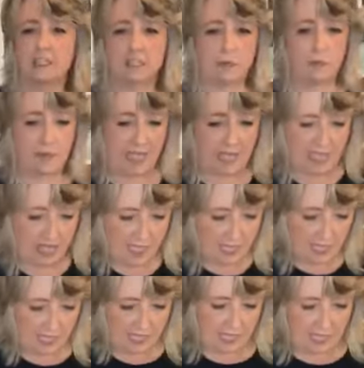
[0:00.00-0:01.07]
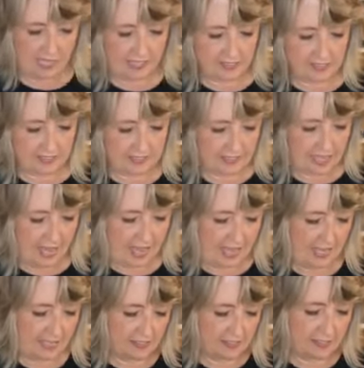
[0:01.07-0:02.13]
to me, it
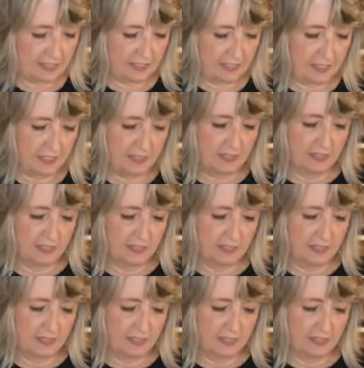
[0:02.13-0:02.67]
says